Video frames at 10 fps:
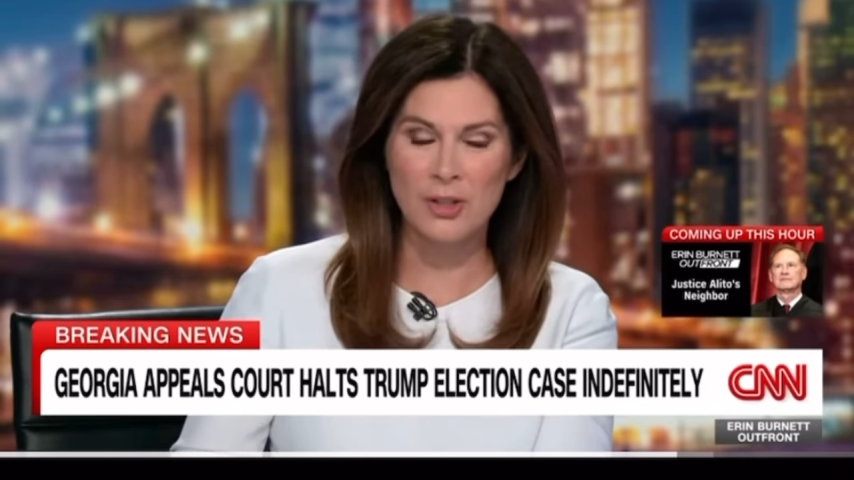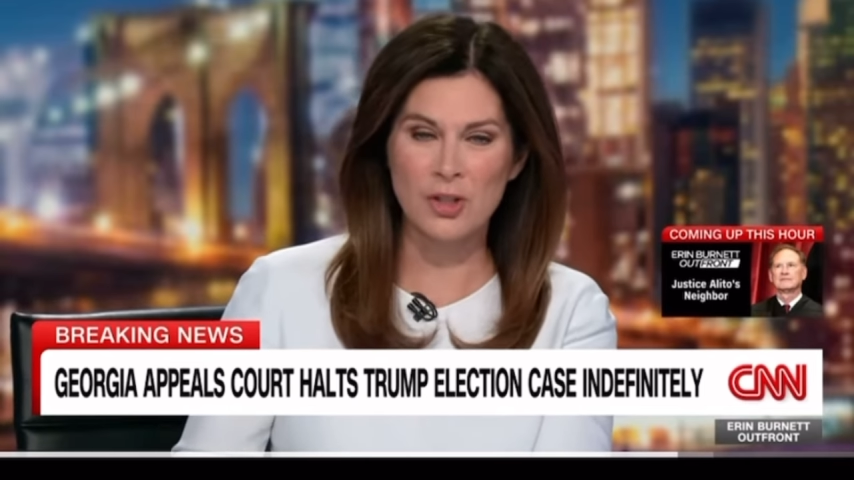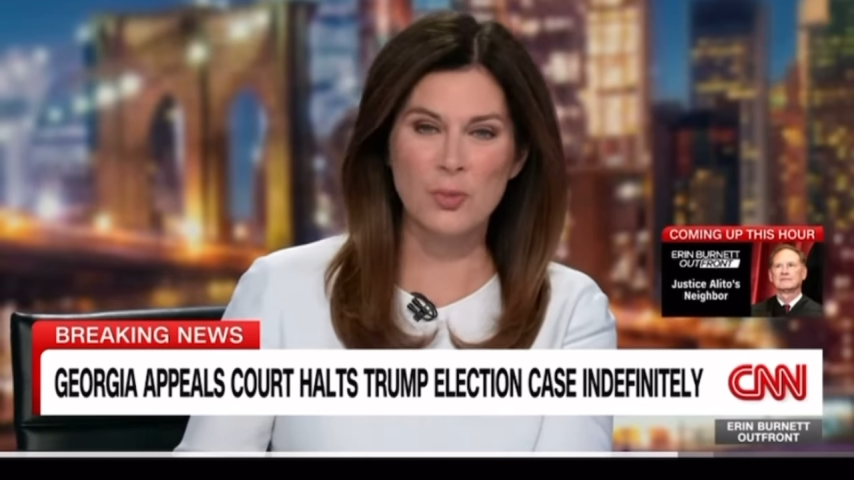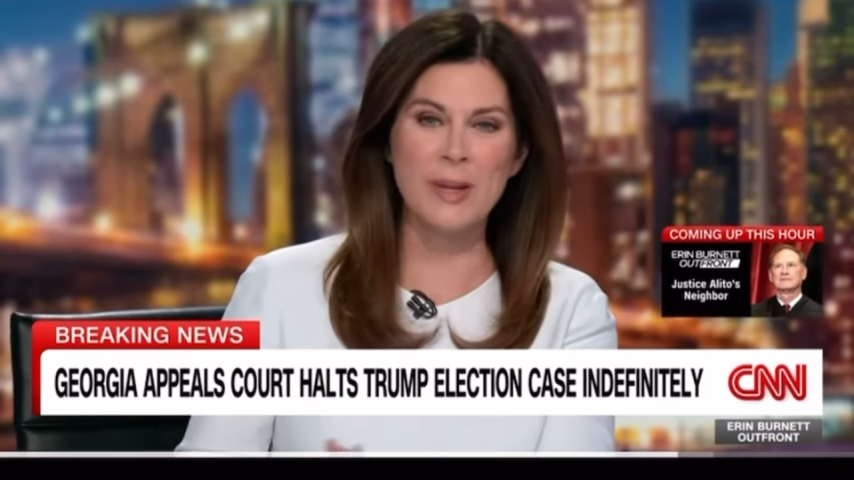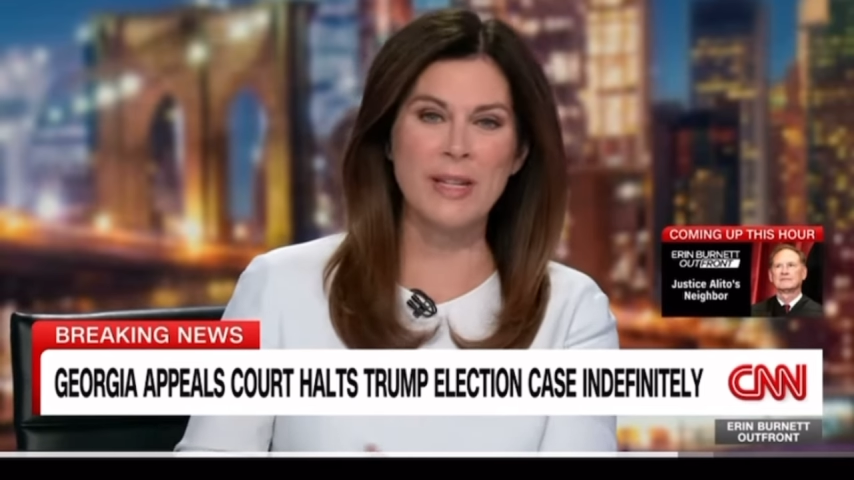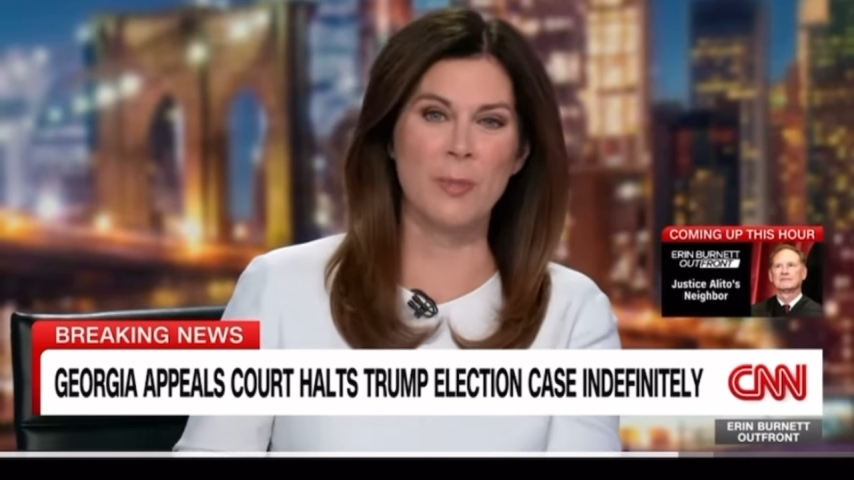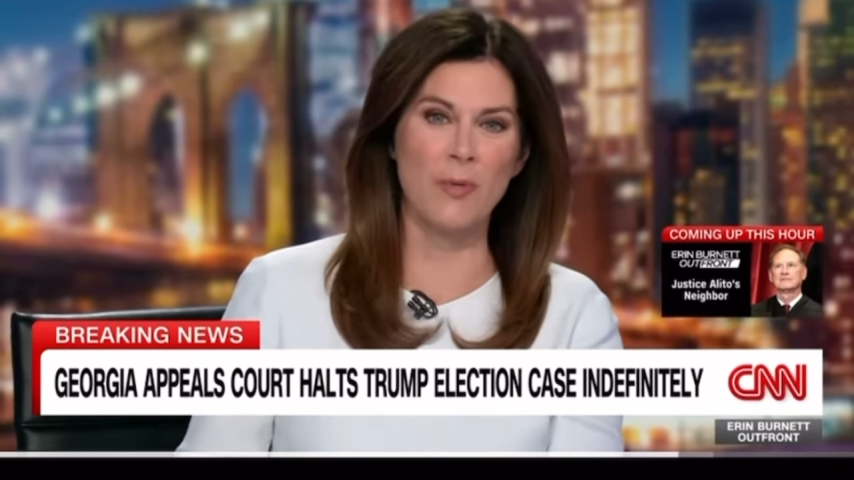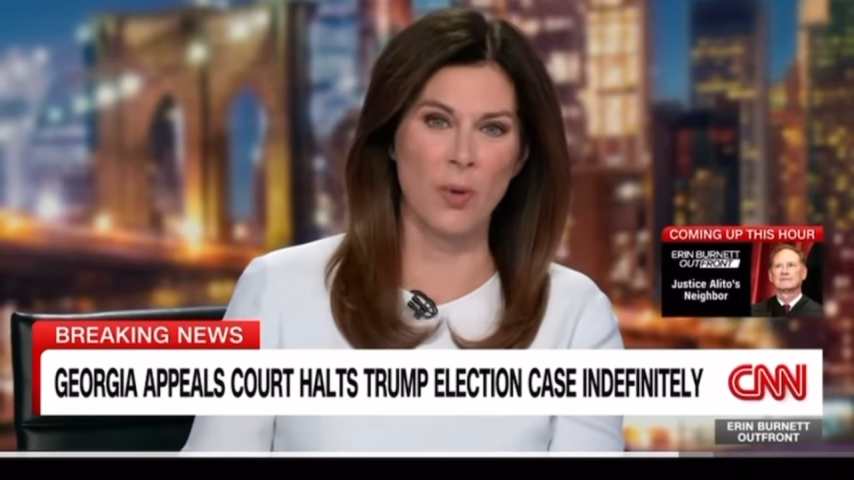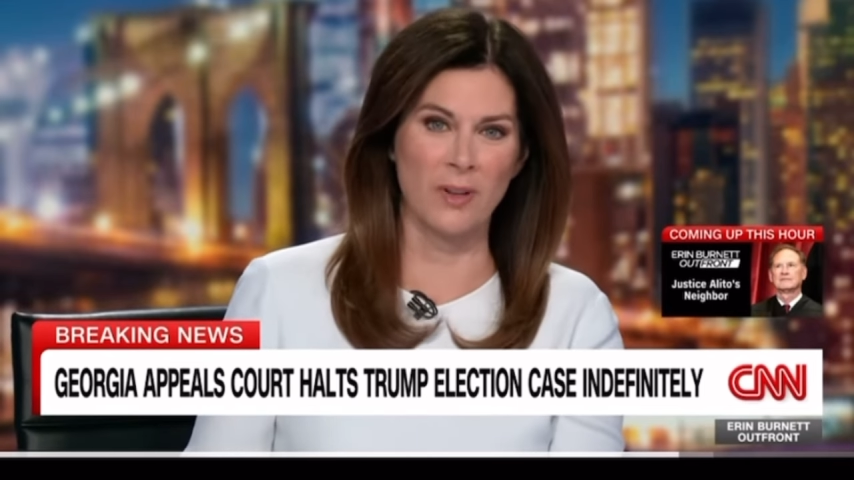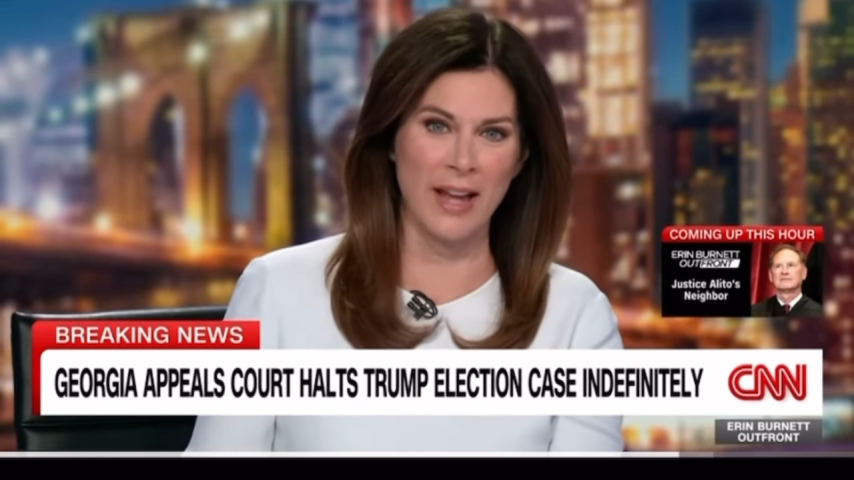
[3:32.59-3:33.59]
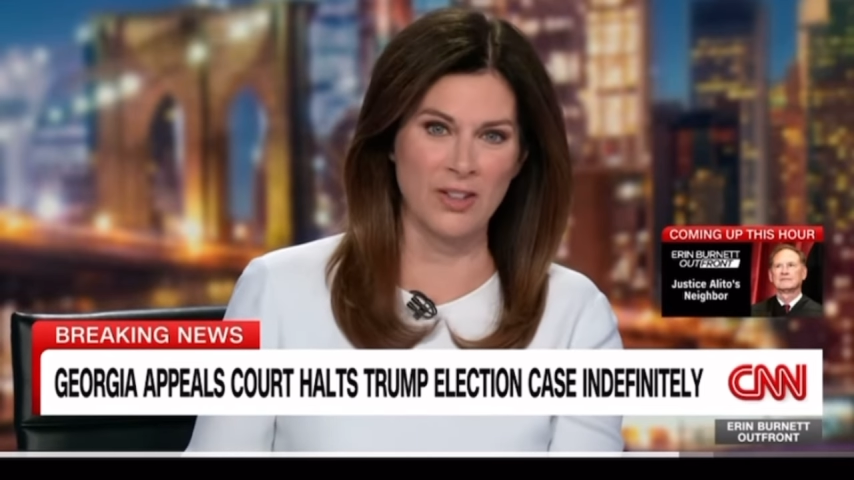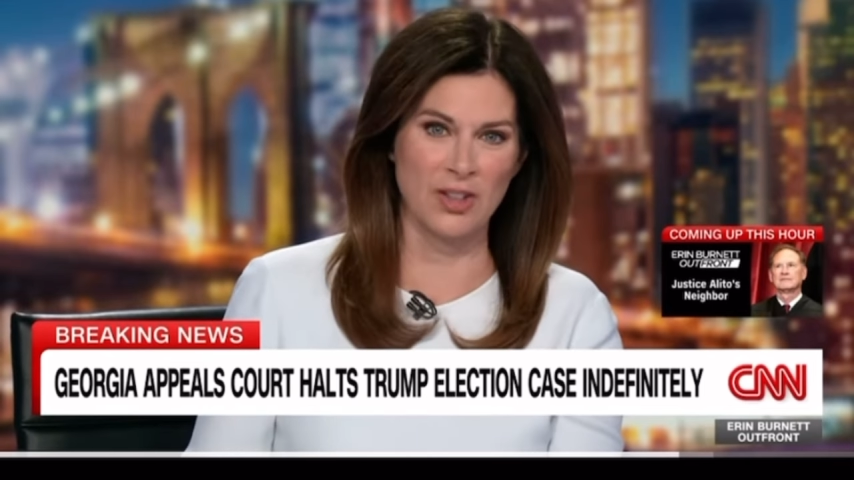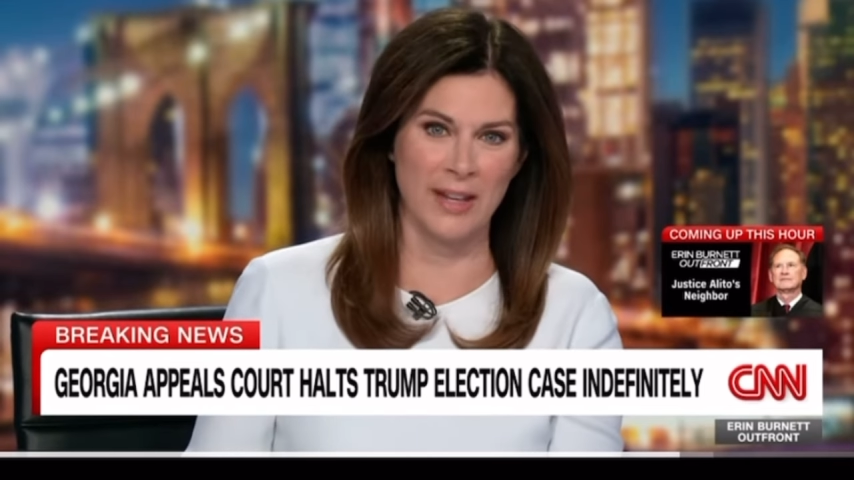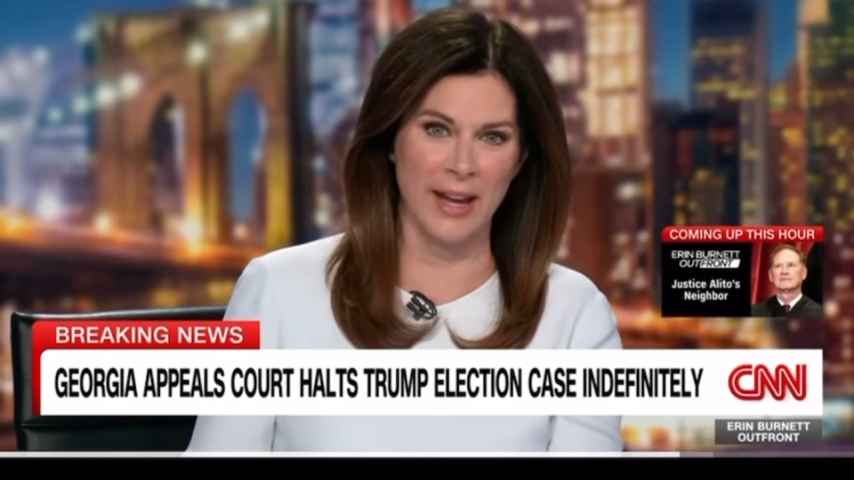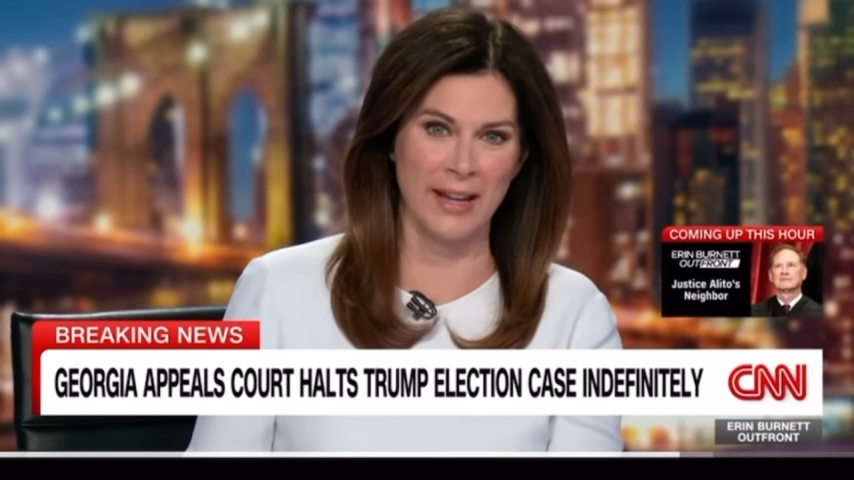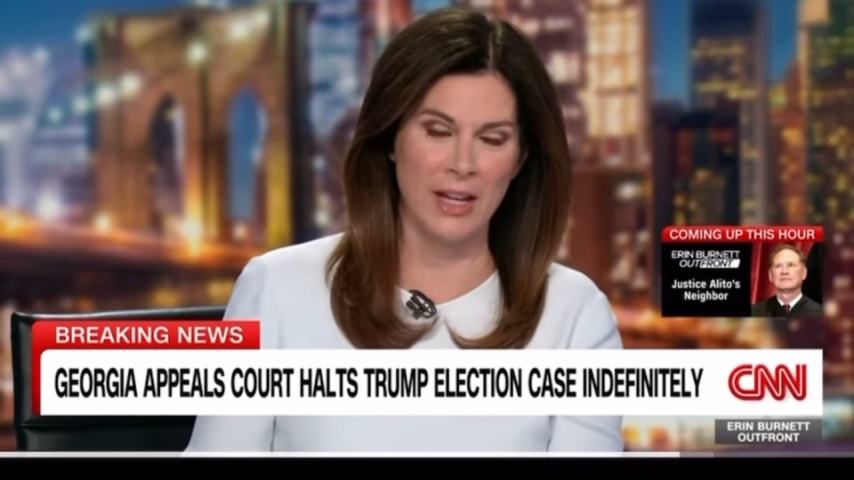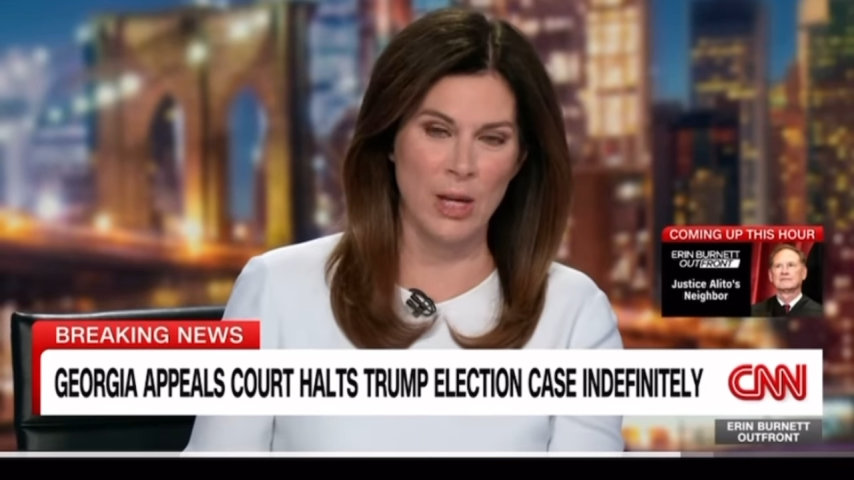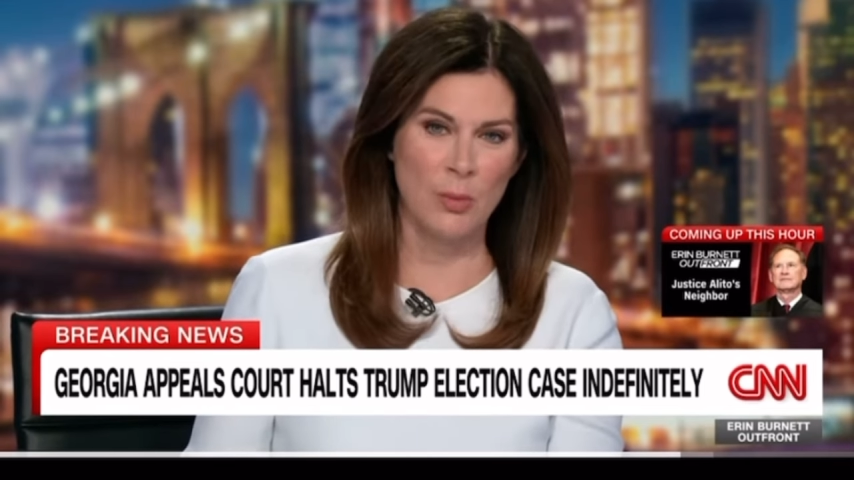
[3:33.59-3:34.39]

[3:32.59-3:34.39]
just weeks before Election Day,